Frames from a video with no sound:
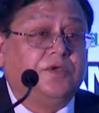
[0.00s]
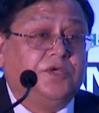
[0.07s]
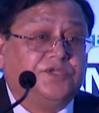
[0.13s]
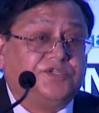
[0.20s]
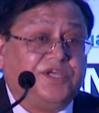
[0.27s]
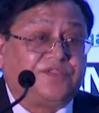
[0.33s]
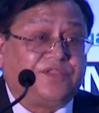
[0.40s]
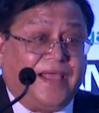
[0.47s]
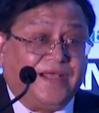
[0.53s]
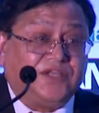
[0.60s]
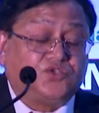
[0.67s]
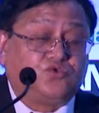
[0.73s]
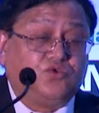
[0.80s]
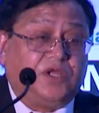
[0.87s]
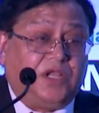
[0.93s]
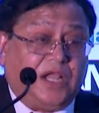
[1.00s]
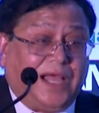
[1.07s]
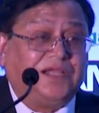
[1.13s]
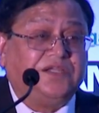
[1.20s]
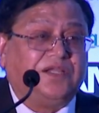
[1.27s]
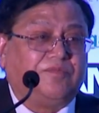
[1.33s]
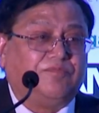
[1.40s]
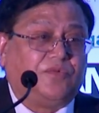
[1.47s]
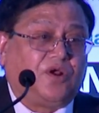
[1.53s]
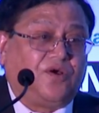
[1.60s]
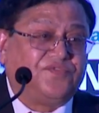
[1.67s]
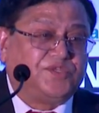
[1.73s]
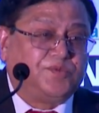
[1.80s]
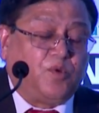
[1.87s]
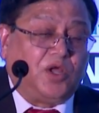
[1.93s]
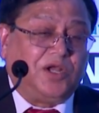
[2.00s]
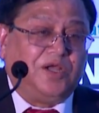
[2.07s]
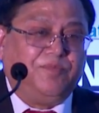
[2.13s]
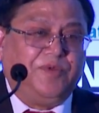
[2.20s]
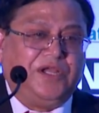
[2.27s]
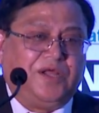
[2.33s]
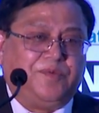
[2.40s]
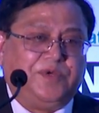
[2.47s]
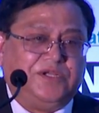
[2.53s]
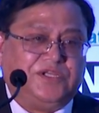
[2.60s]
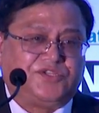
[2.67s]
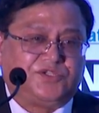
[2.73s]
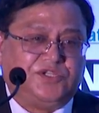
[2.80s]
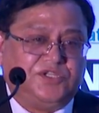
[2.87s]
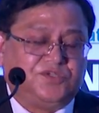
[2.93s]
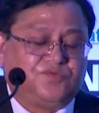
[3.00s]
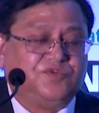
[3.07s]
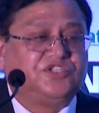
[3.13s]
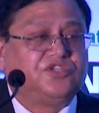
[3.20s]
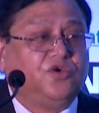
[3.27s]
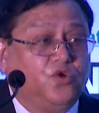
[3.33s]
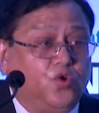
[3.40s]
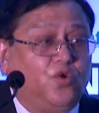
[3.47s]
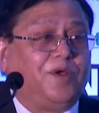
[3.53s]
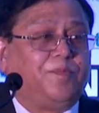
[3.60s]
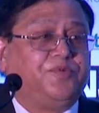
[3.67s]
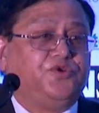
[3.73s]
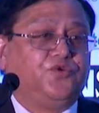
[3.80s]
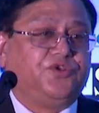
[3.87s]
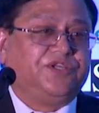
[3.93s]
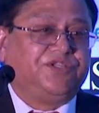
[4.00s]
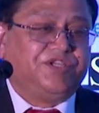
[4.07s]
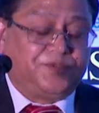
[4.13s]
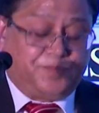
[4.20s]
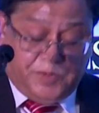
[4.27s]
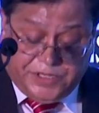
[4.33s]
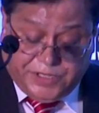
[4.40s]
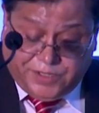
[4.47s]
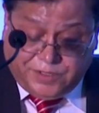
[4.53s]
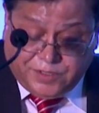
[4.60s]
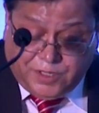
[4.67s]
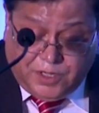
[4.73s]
say thanks to a large number of small and medium industries which grew up during this period,